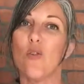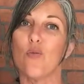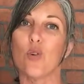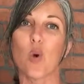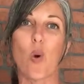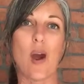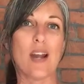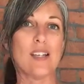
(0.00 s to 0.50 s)

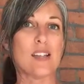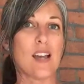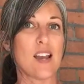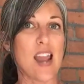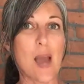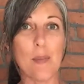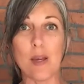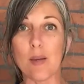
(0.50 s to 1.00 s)
requiring
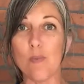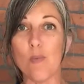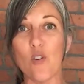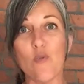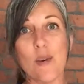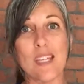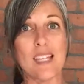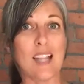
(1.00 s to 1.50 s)
dynamic
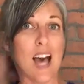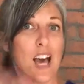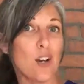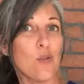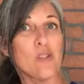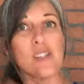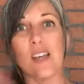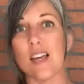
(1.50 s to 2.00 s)
movement,
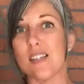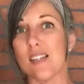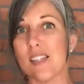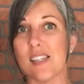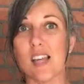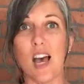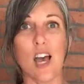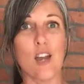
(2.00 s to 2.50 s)
lateral side
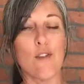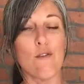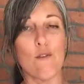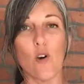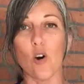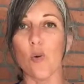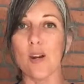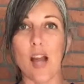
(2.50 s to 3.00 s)
to side,
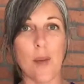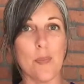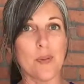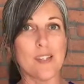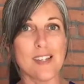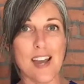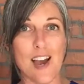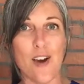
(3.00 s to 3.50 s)
forward, up
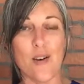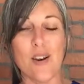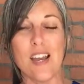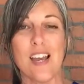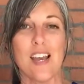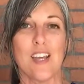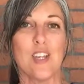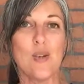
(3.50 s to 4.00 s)
and
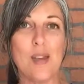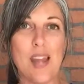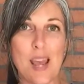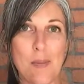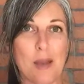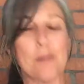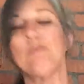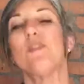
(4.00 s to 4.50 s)
down, you
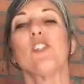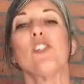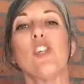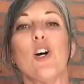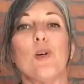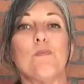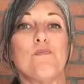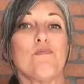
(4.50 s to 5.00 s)
name it.
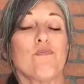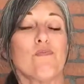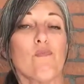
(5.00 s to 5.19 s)
So